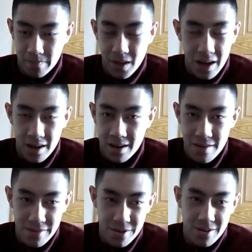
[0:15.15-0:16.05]
I
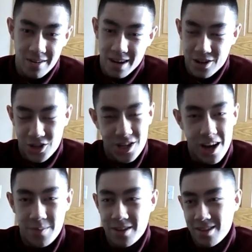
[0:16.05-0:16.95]
never, I just
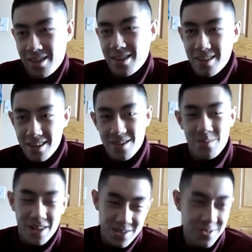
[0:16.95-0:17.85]
stopped.
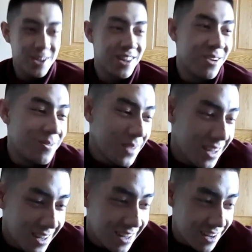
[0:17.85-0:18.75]
That's funny, though.
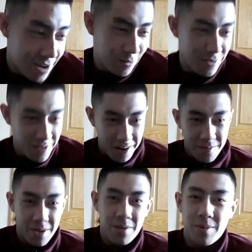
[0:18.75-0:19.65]
We've kind of
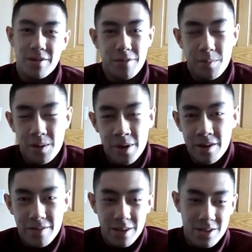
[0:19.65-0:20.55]
made a bit of a meme out
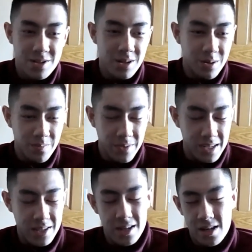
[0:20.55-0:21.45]
of it, so
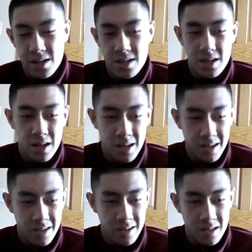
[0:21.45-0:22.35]
that's nice.
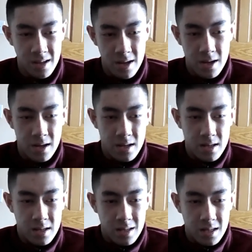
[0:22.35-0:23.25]
And
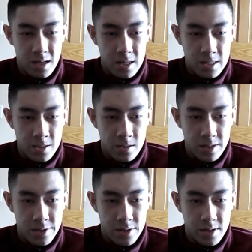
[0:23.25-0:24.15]
I don't know,
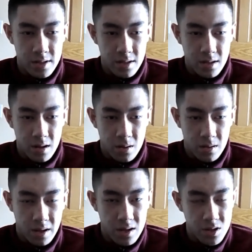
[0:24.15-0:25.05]
let's just uh, all
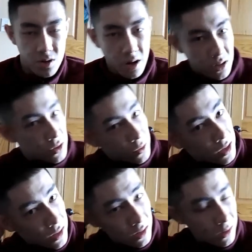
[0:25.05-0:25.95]
get straight to it.